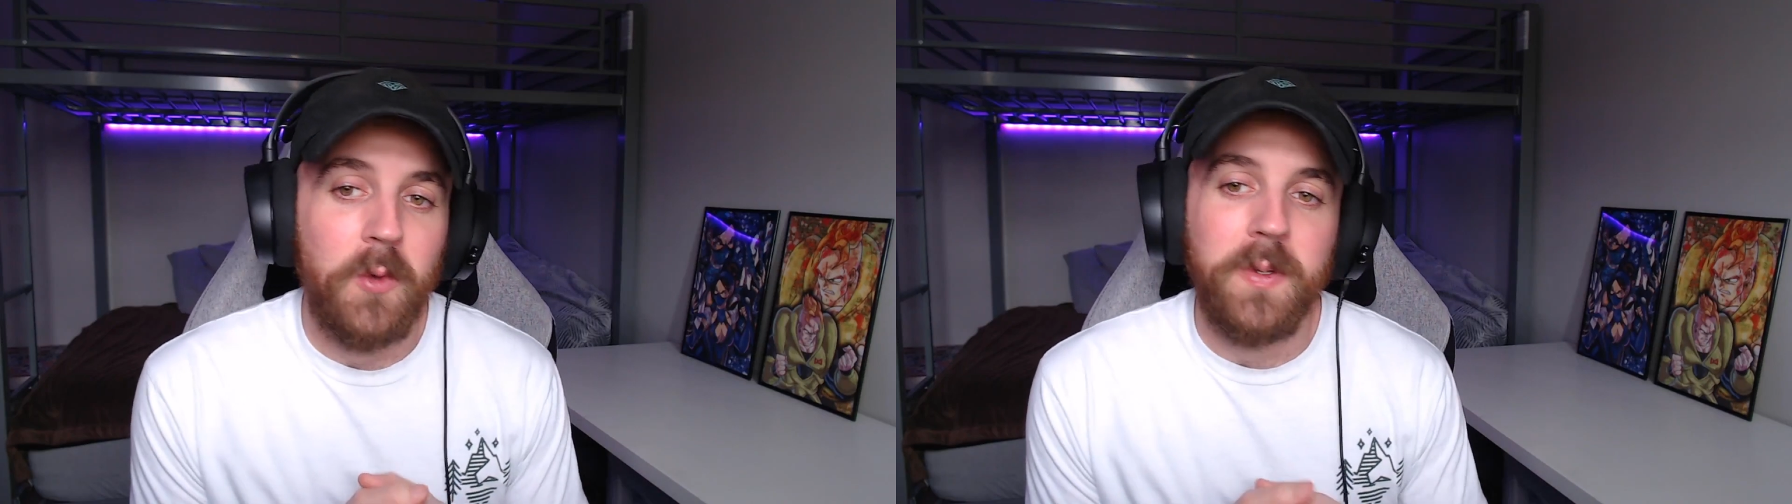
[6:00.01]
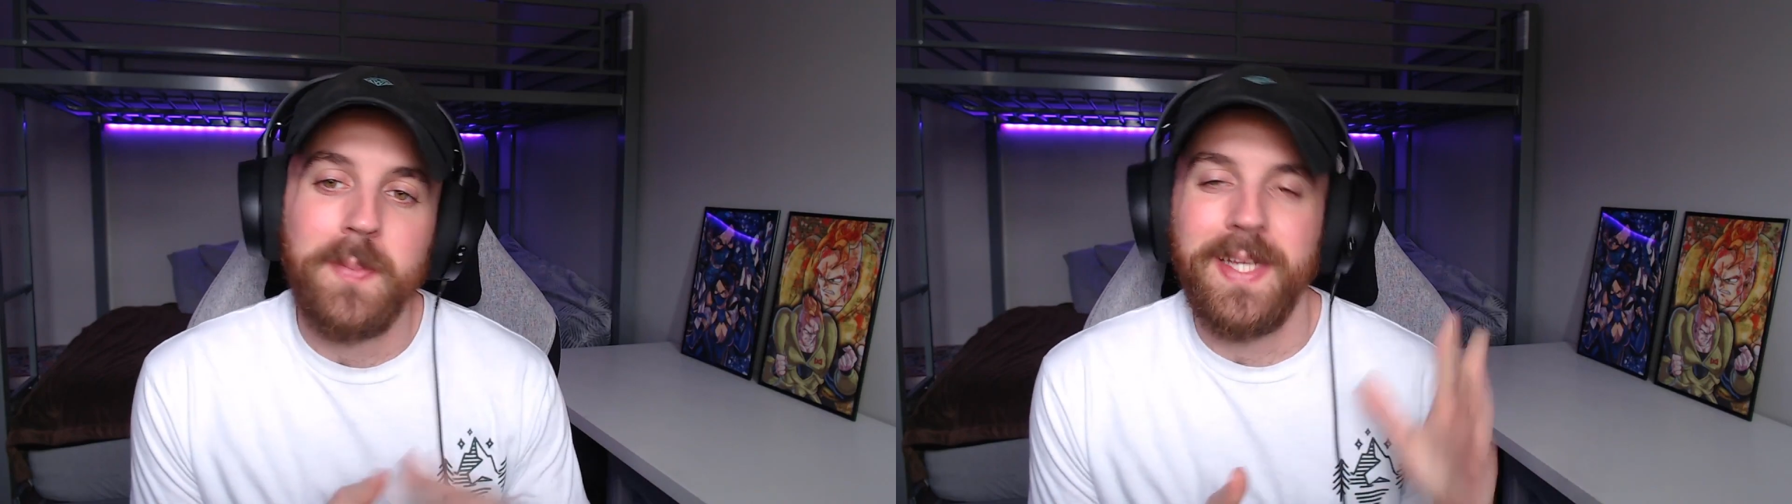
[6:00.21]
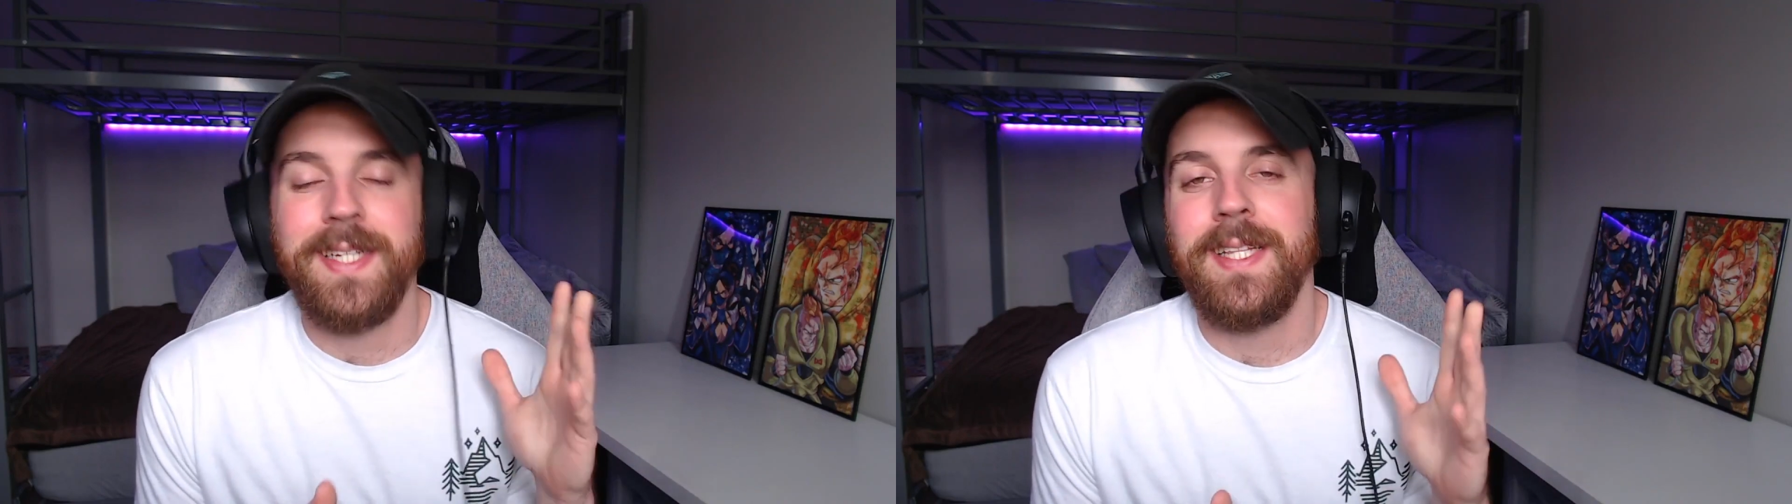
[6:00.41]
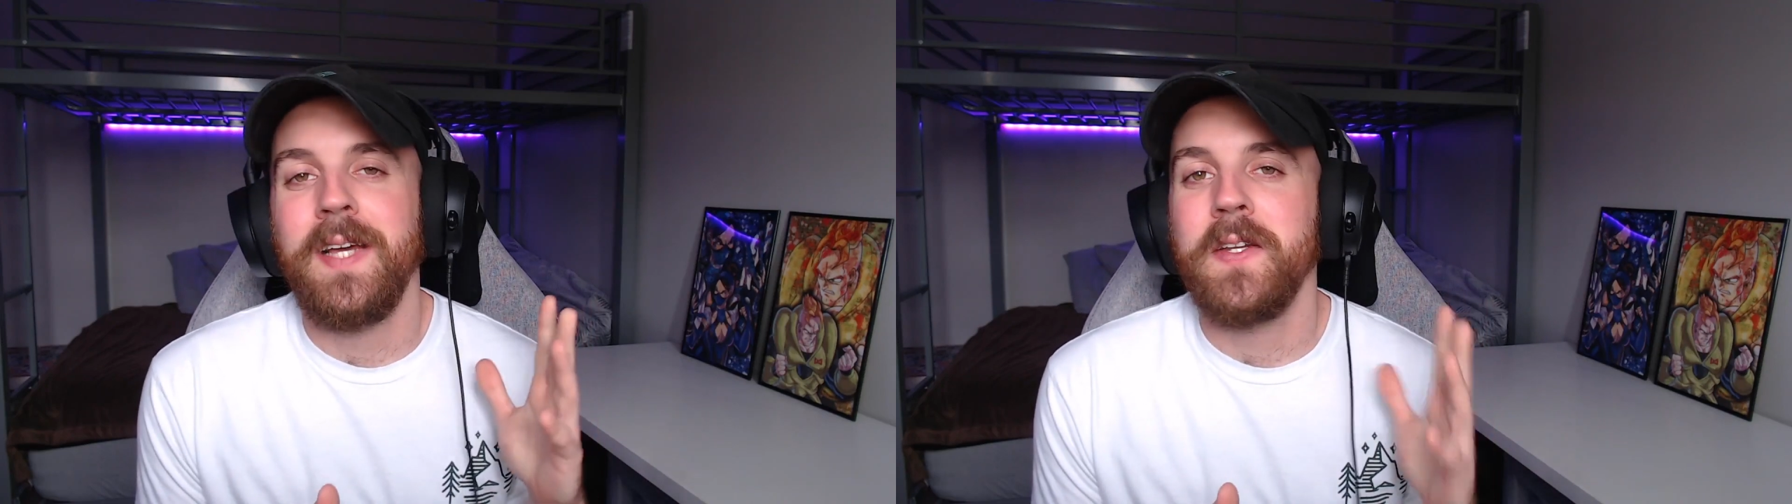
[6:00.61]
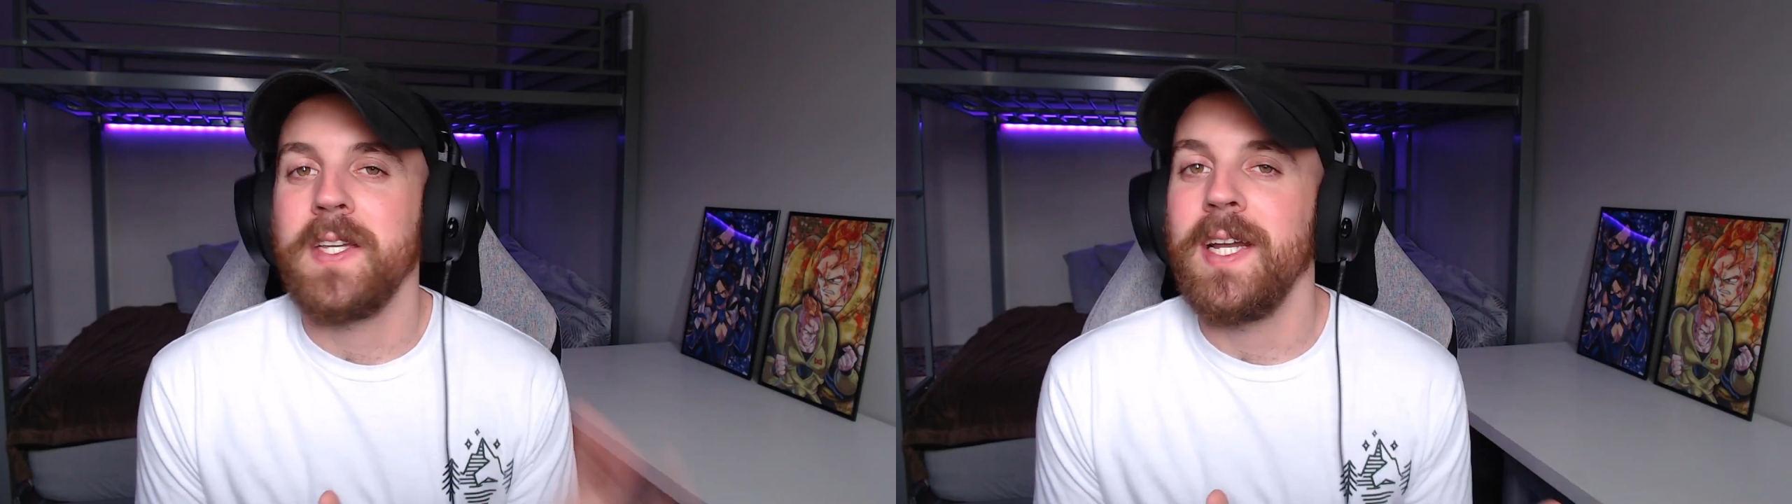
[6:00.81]
we played a
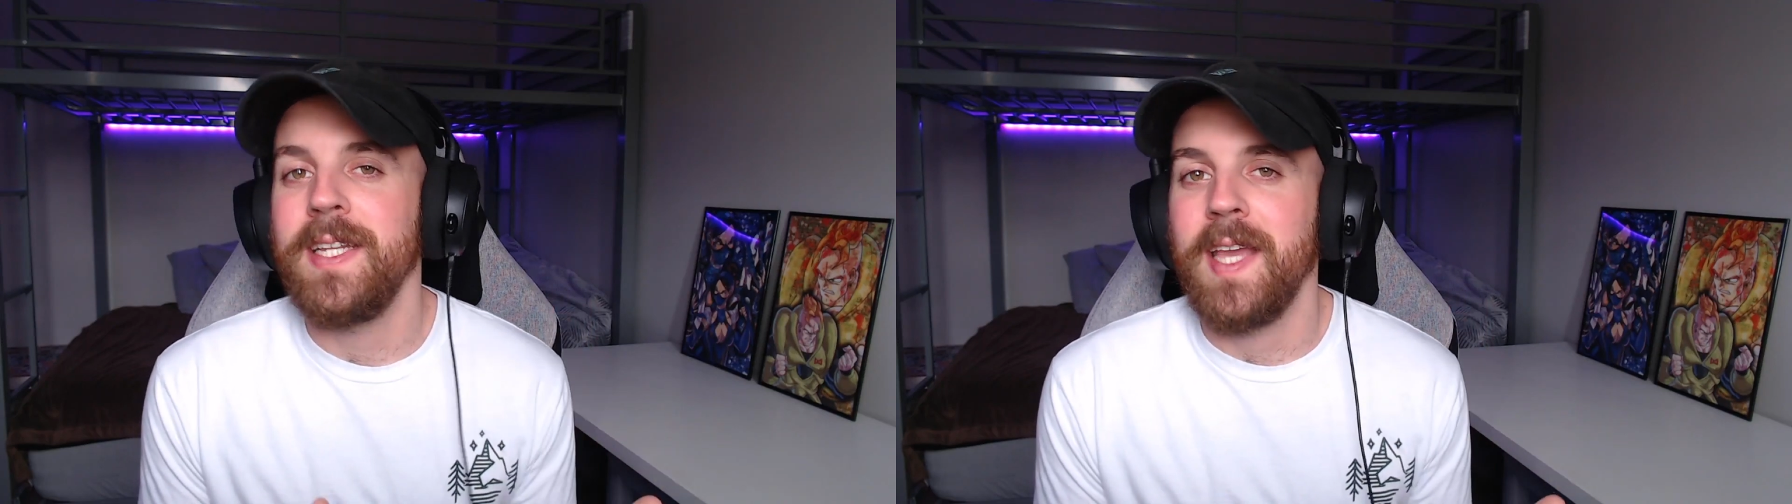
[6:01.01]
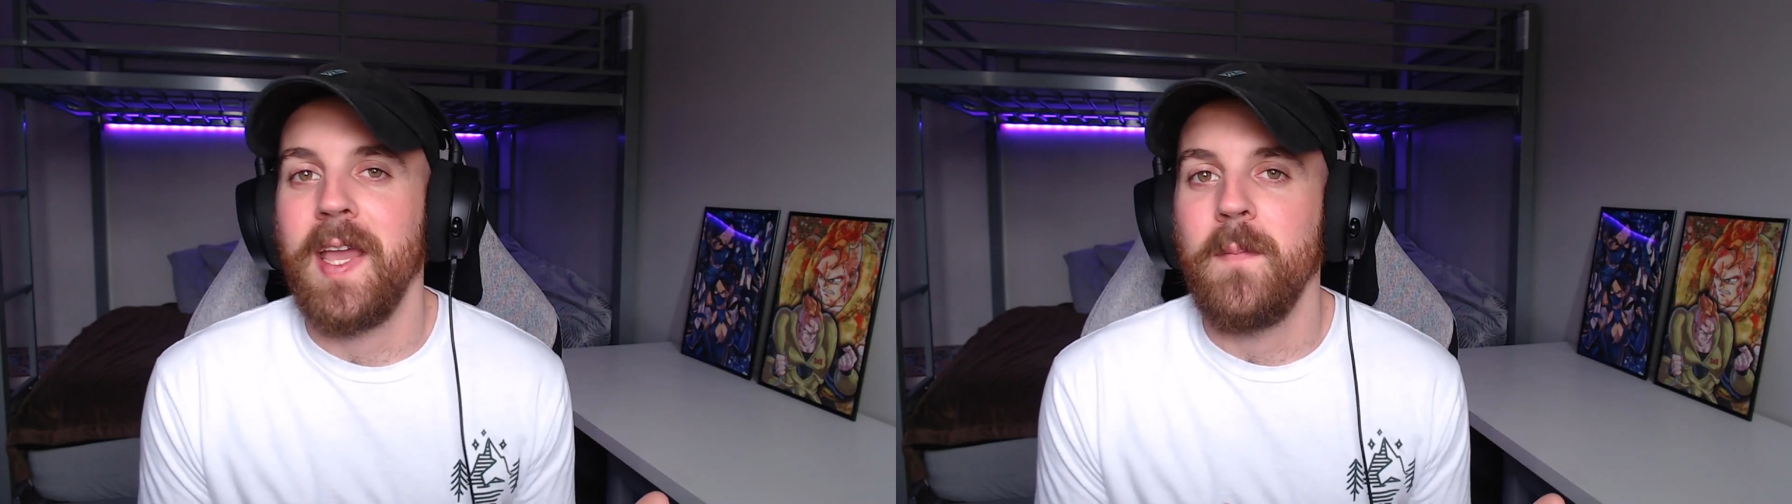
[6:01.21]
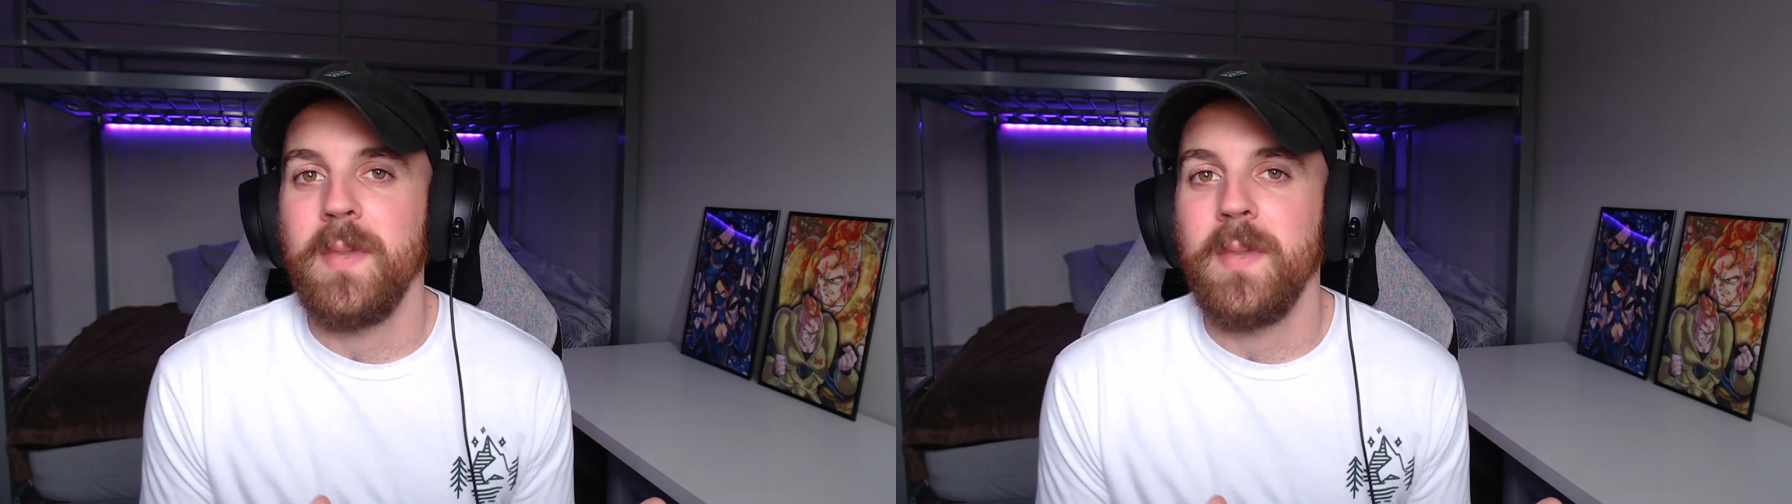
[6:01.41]
lot of gun game